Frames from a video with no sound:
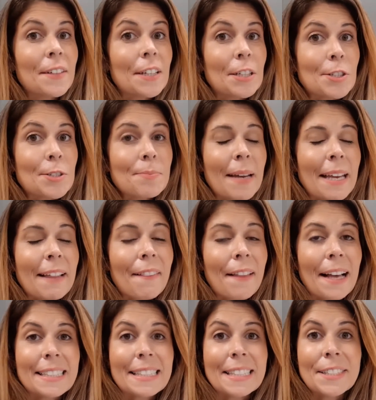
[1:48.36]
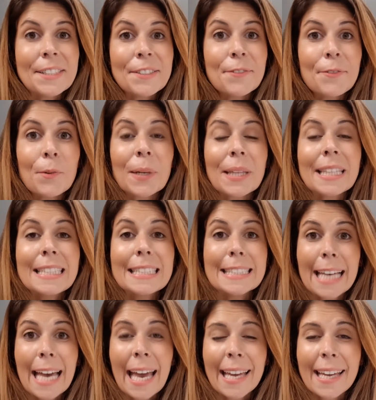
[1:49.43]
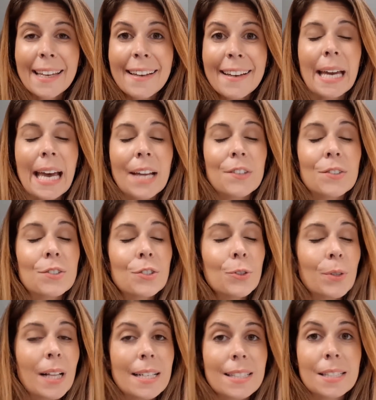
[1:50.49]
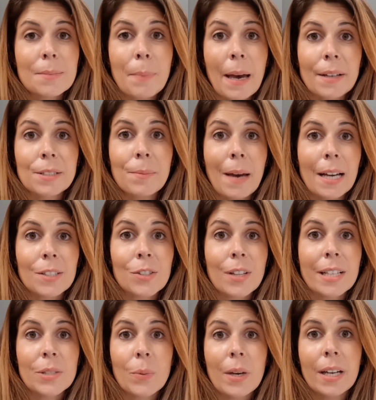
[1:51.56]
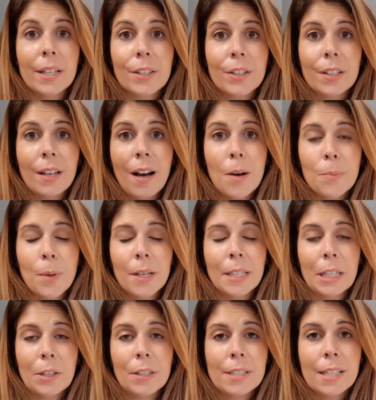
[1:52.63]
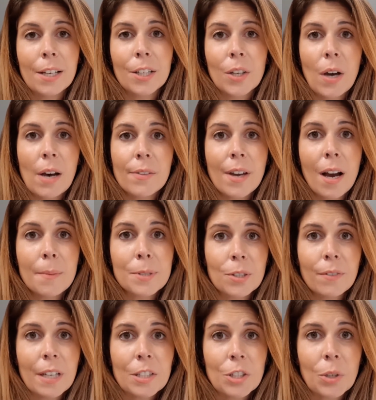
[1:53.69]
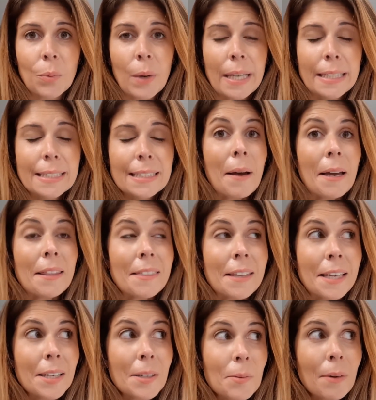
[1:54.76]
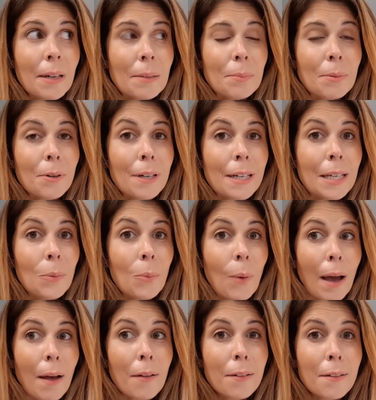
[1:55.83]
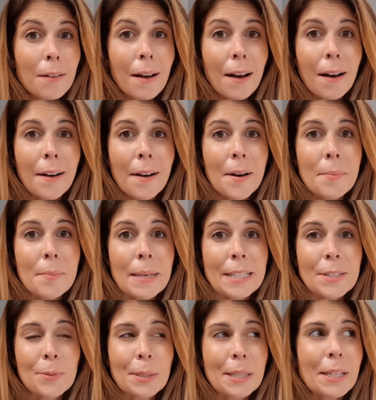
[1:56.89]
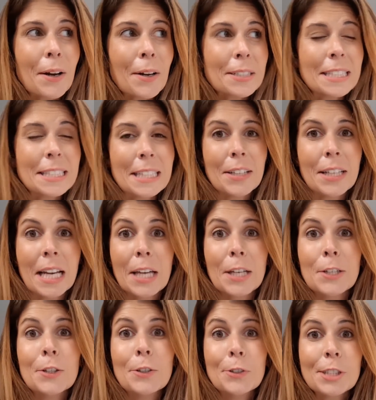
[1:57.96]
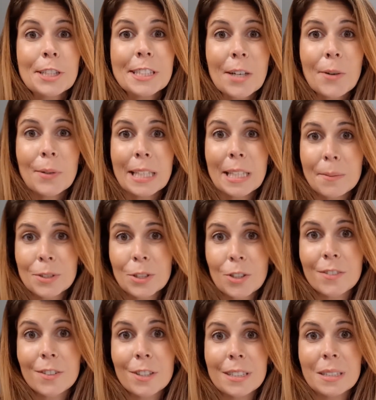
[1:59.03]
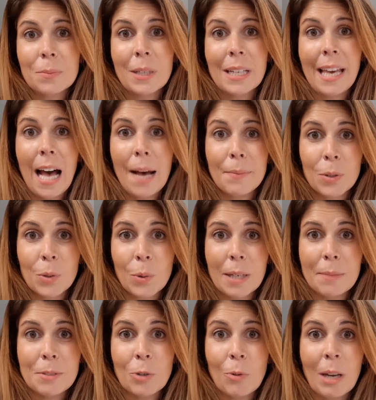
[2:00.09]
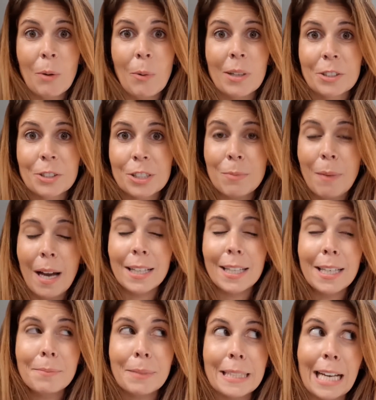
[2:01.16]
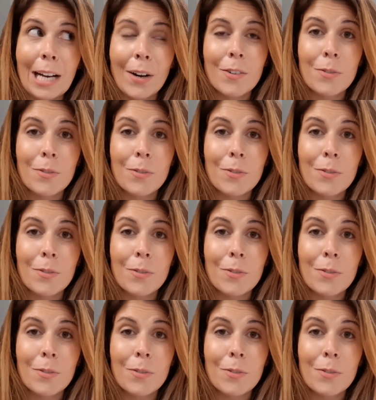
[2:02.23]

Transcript: finished my classes for the day. I had two classes back to back, so that's why I couldn't hop on here and tell you how the observation went. I think it went pretty well. Um, it's really hard to tell. Like, I could usually tell when the observer is pretty happy with what I'm doing when they're smiling, but now